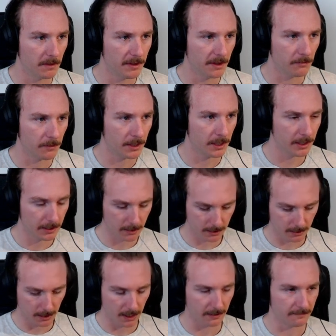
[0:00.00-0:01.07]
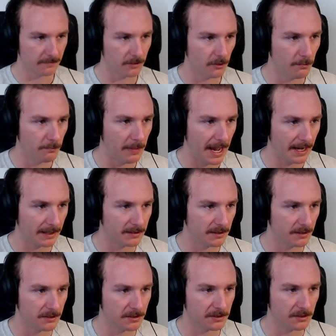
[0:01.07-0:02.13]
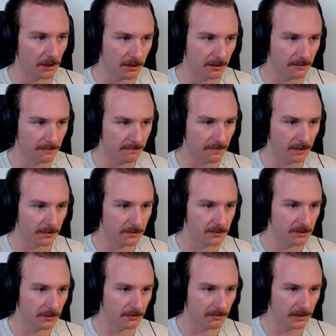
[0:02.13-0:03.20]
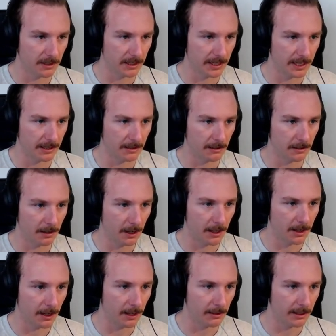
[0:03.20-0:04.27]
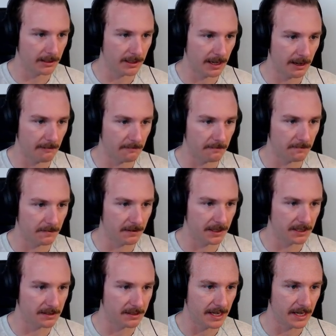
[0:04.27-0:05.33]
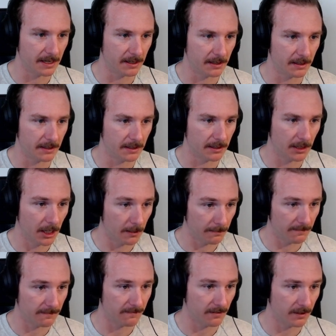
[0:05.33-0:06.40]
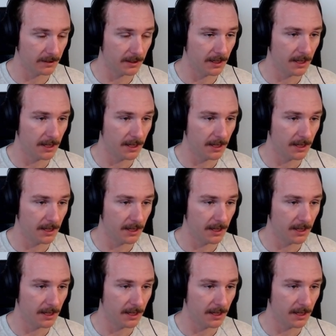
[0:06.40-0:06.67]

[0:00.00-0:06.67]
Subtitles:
we're going to kind of go back to the start of the funnel. So again, I like to have this data up front.